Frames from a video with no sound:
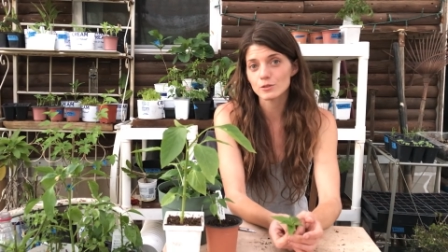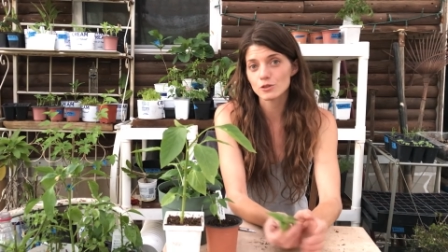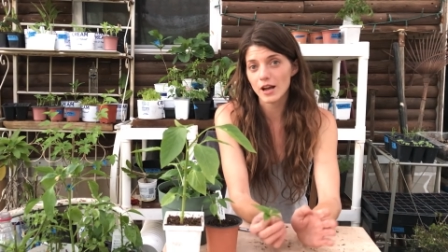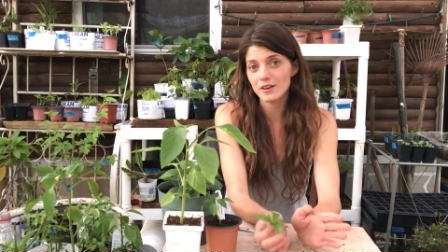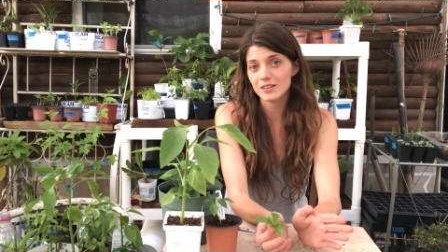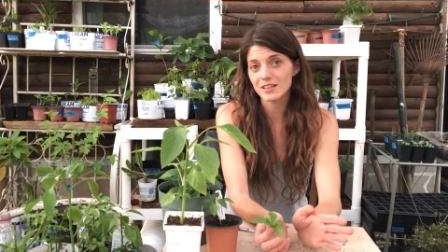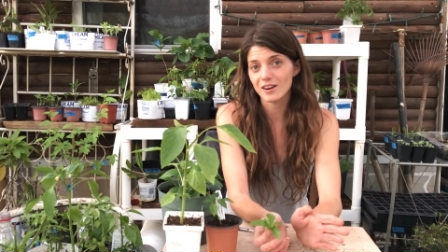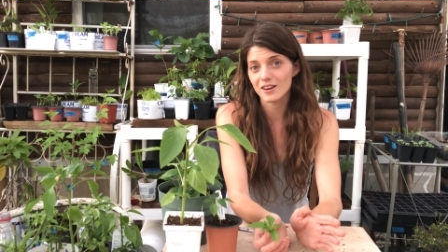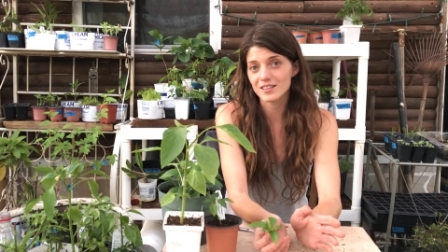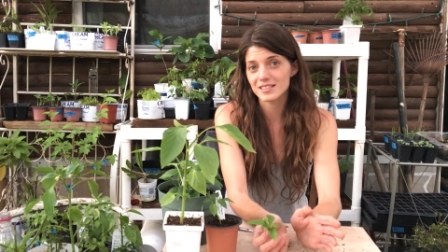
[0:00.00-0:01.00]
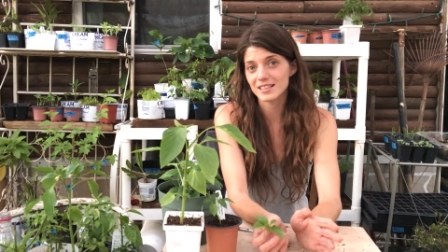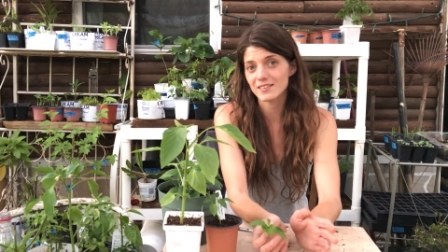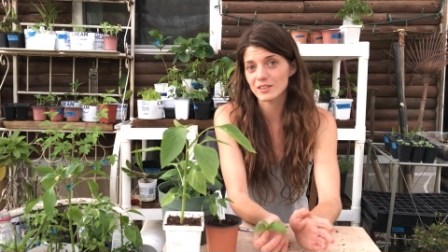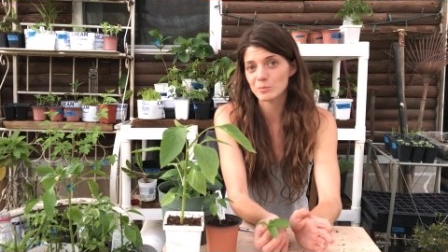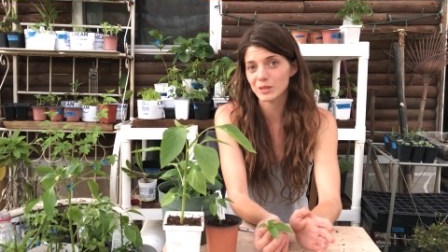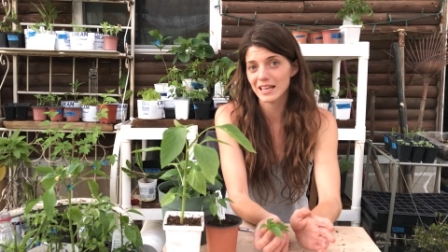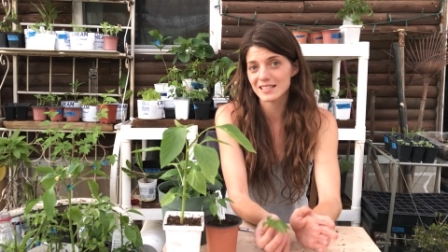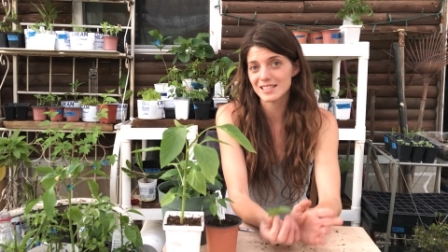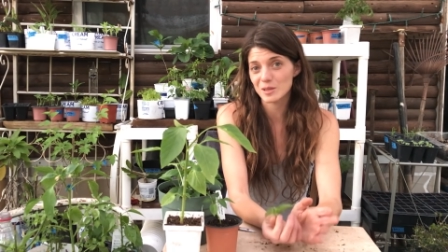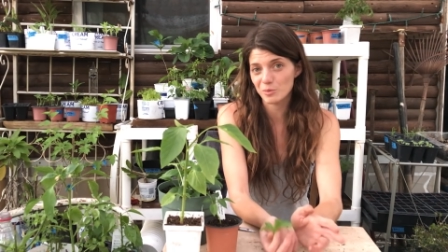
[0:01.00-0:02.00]
try really hard to give your
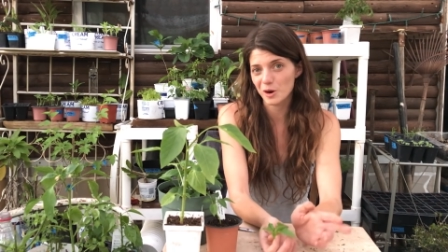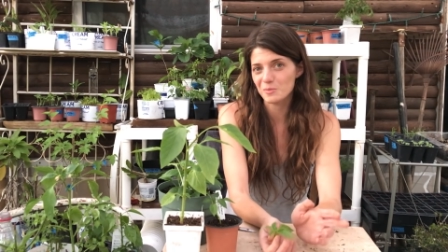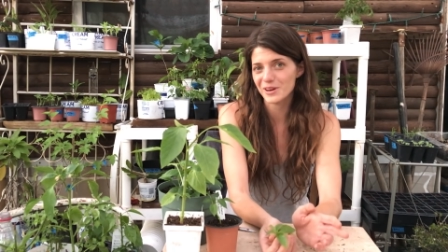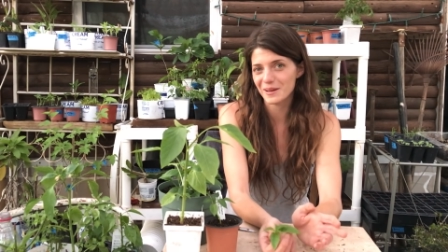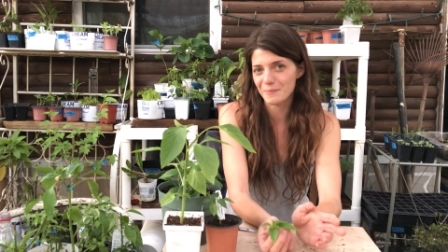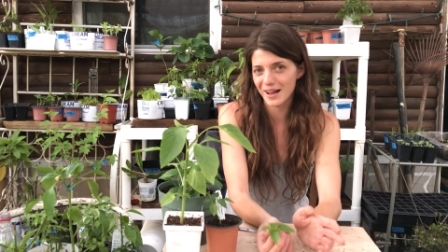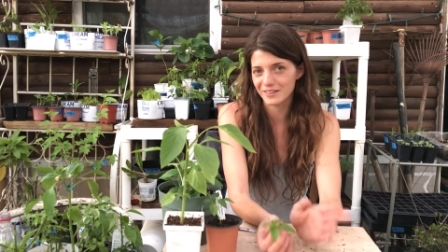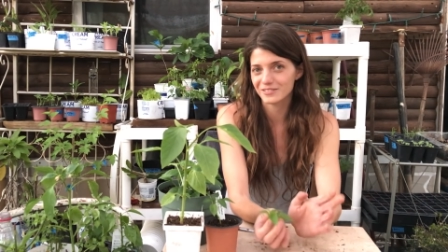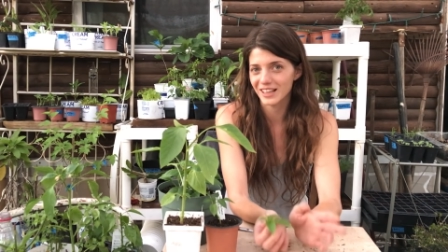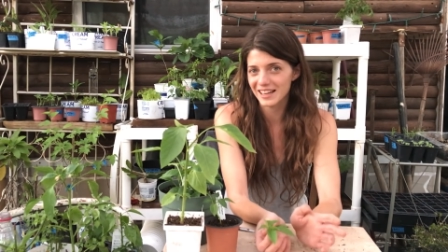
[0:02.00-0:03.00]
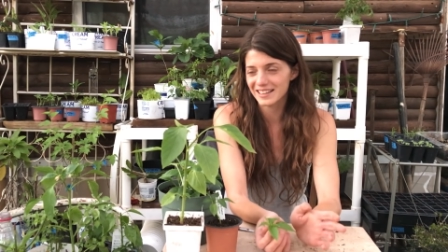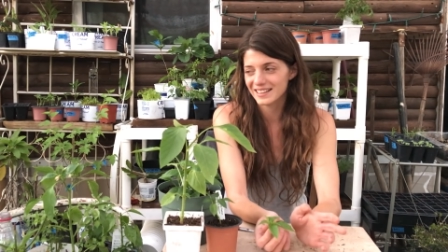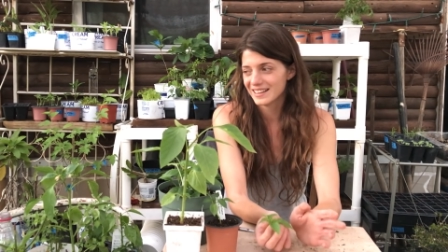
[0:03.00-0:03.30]
plants the appropriate amount of light.